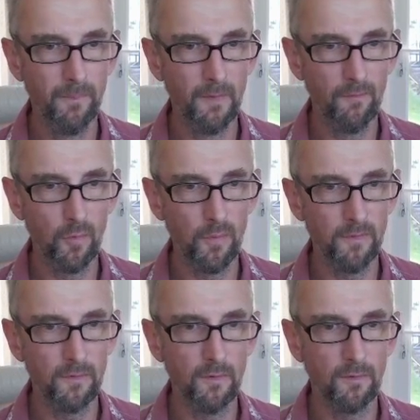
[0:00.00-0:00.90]

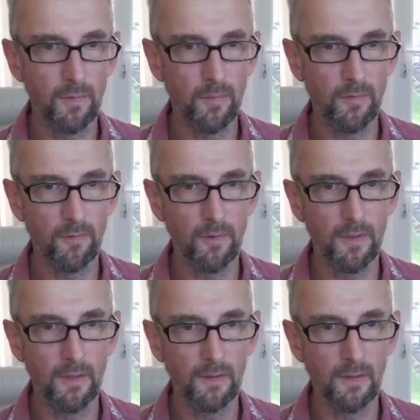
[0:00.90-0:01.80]
4.2,
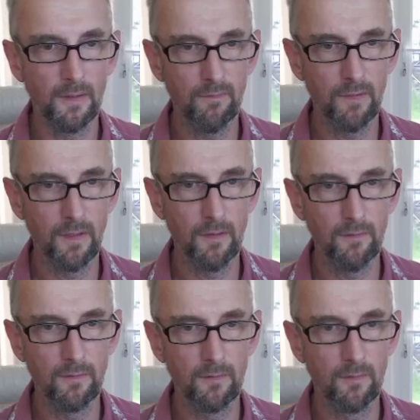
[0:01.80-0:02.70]
3.3, I'm going to leave
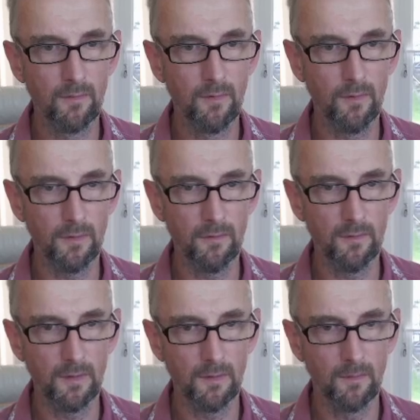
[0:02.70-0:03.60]
those. Not using